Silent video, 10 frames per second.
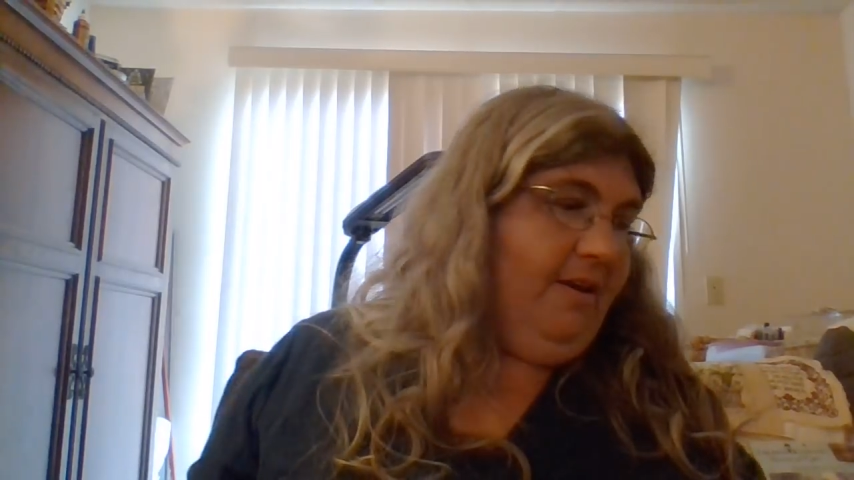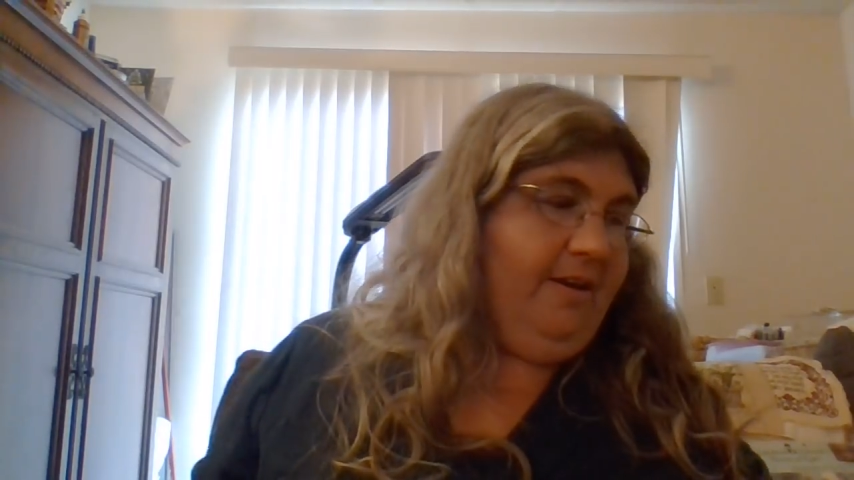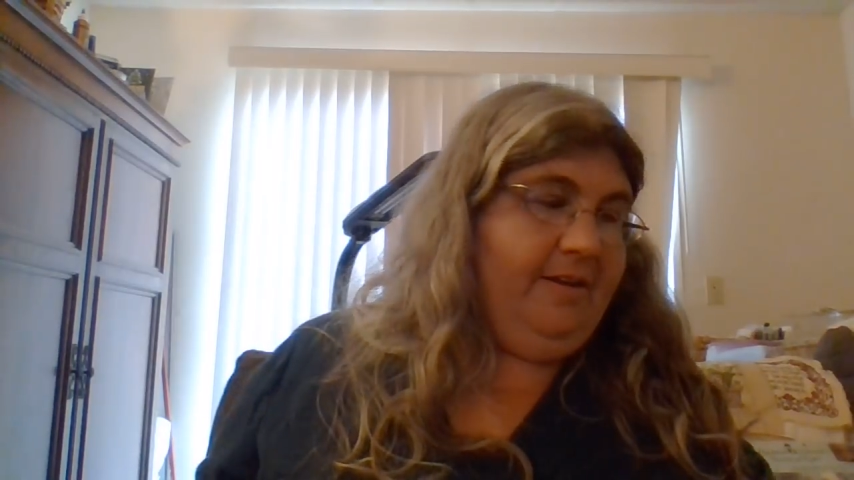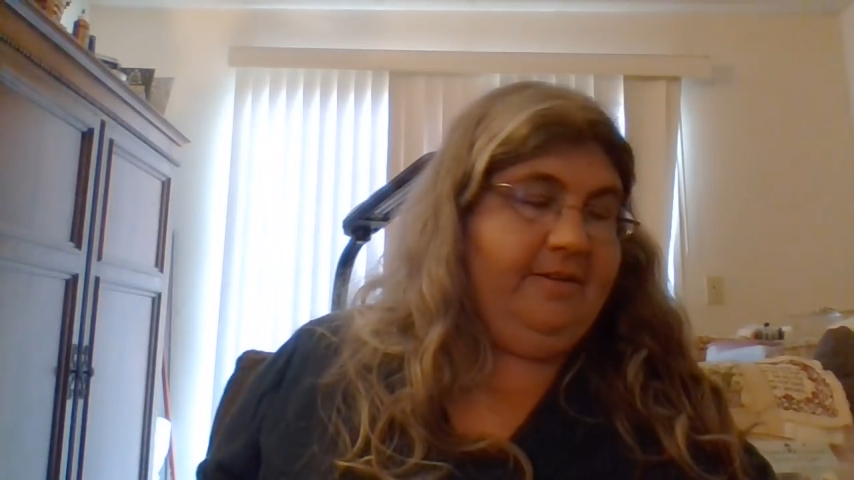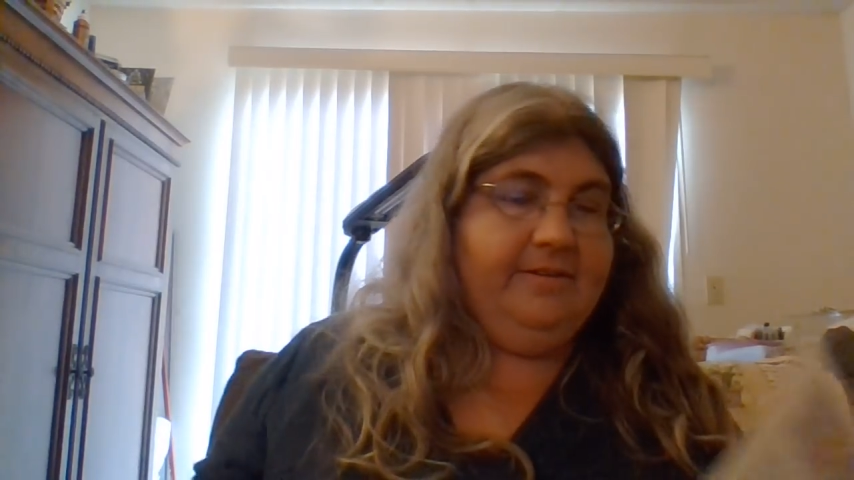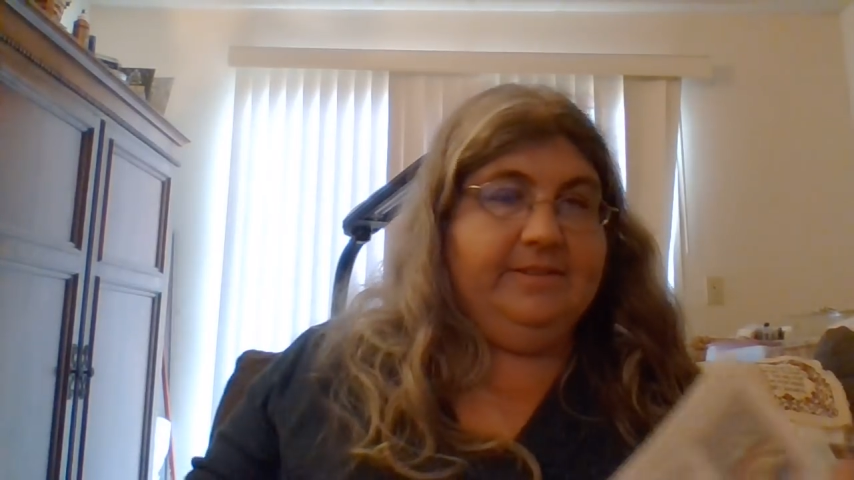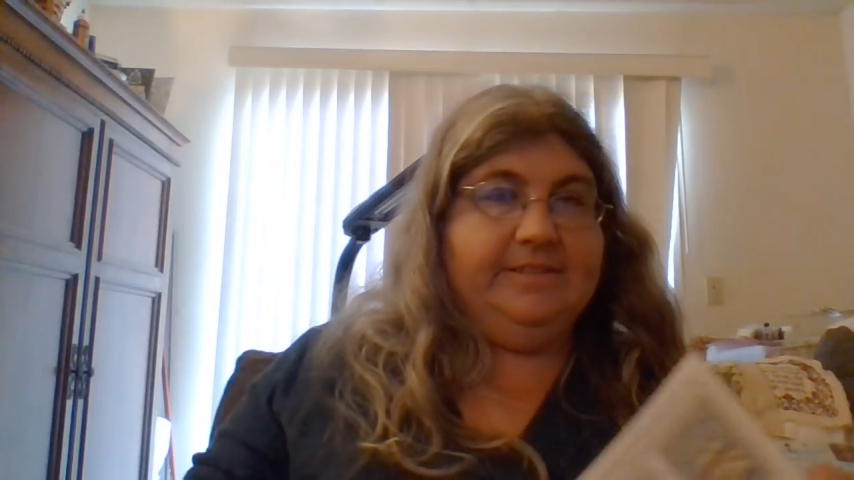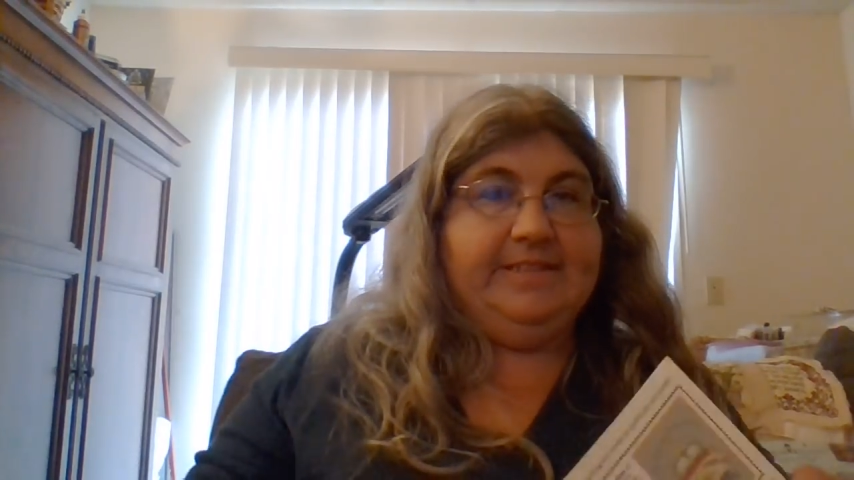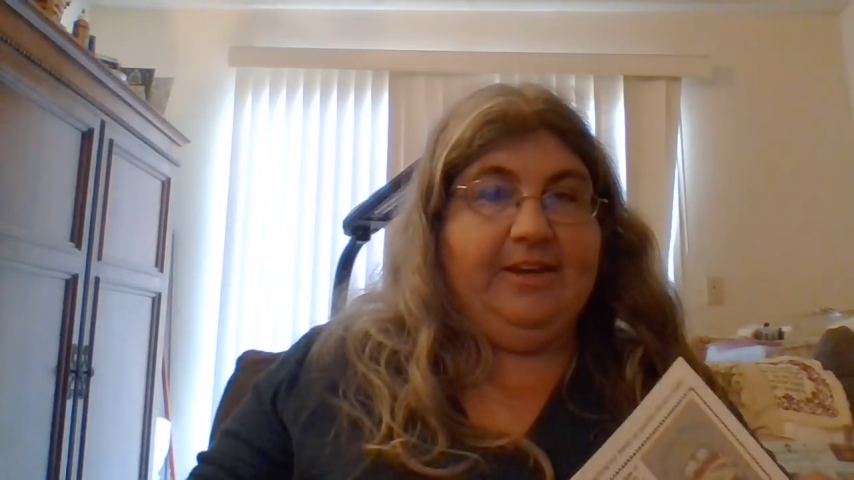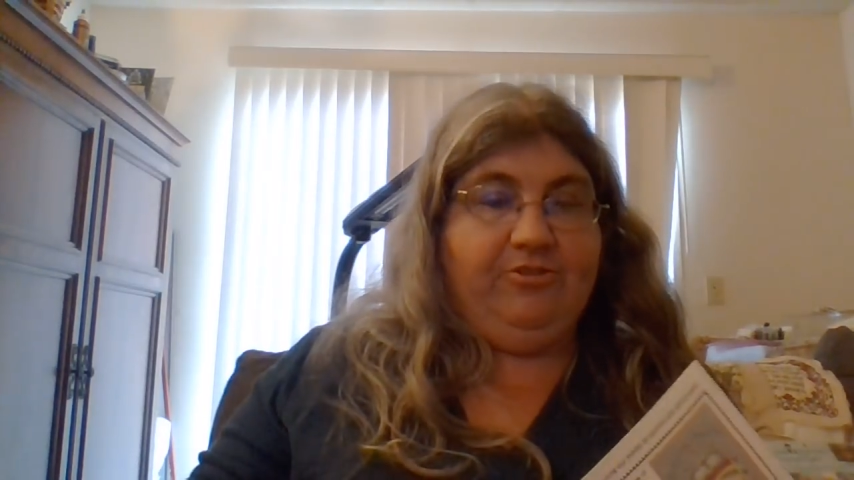on
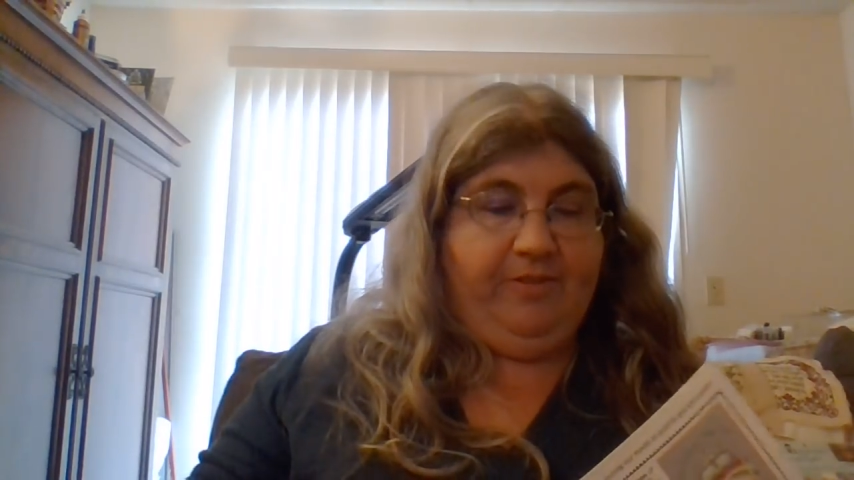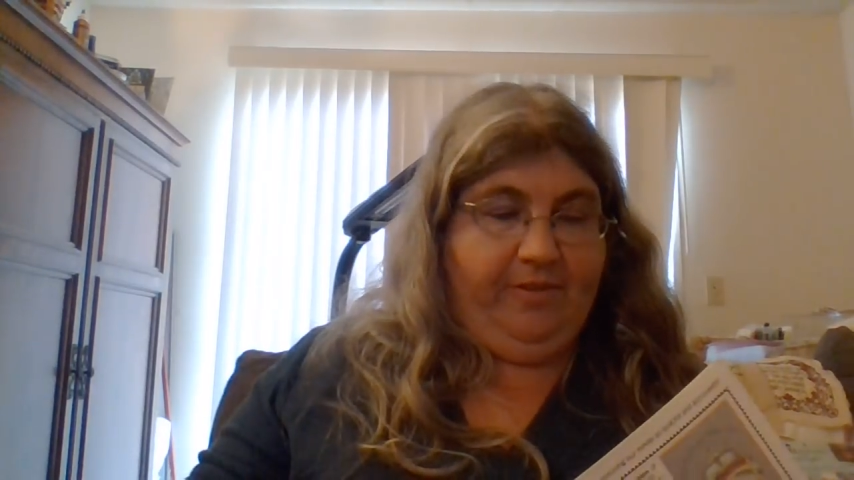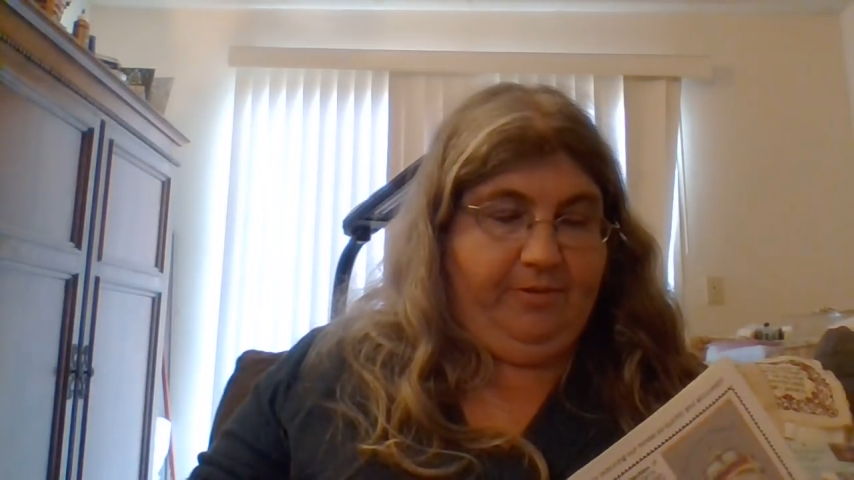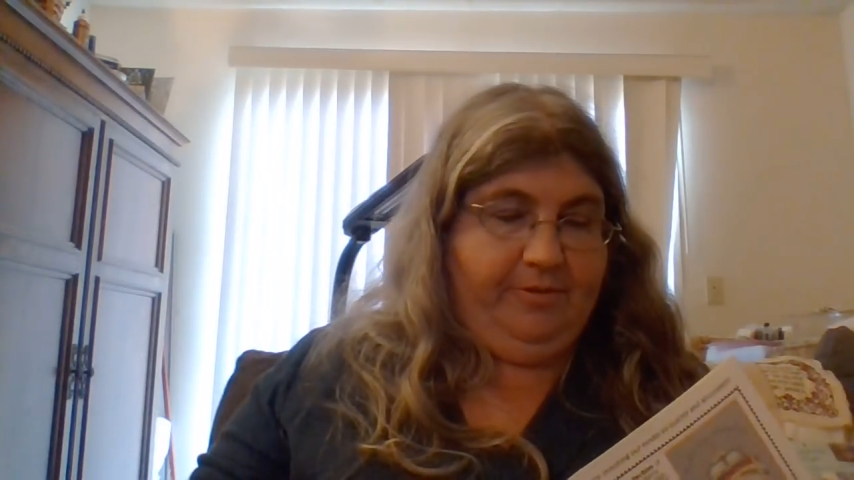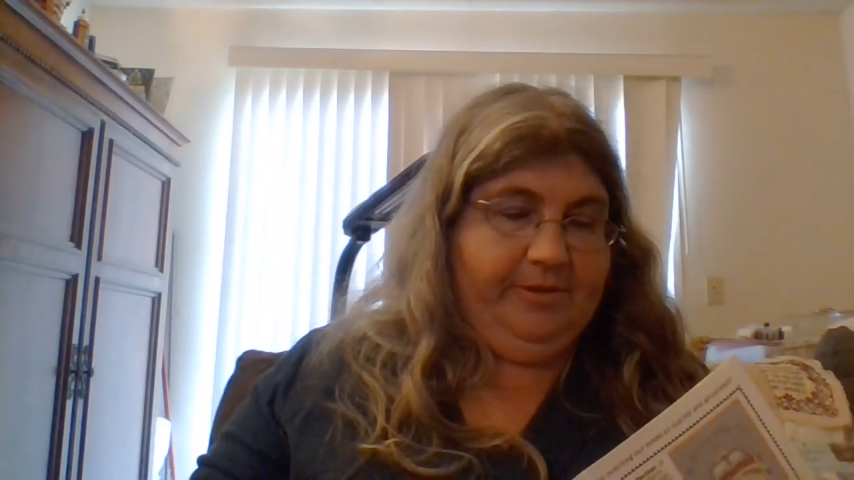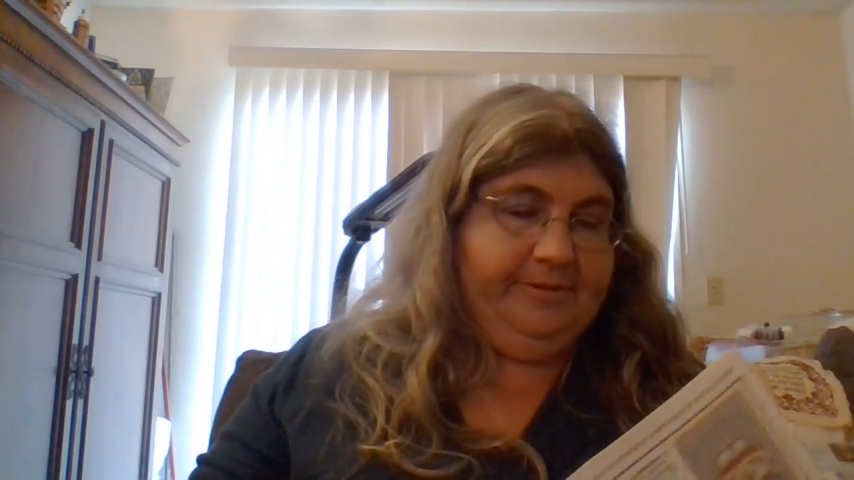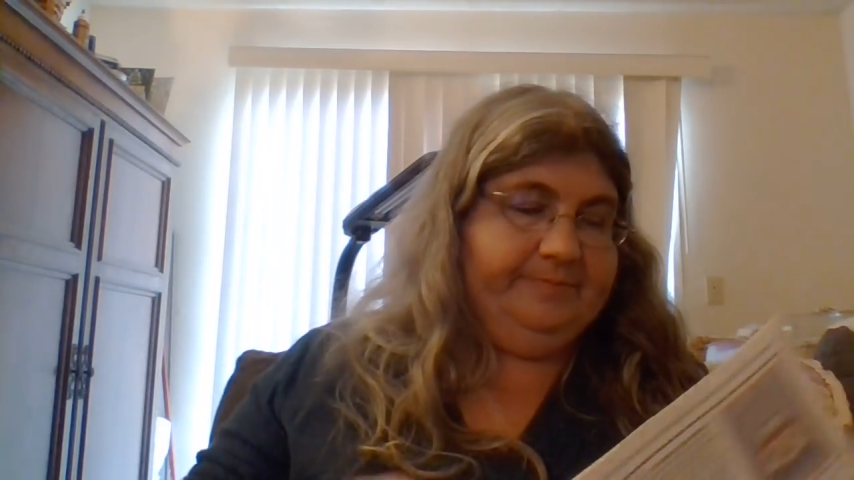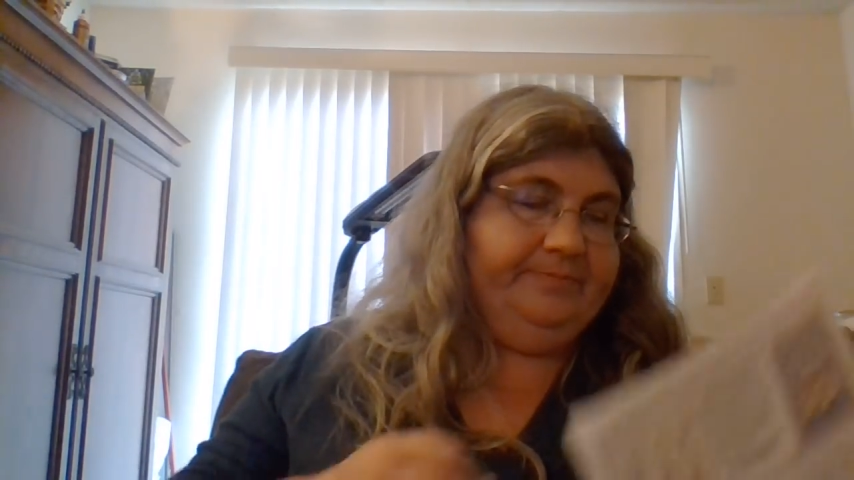Stash and Load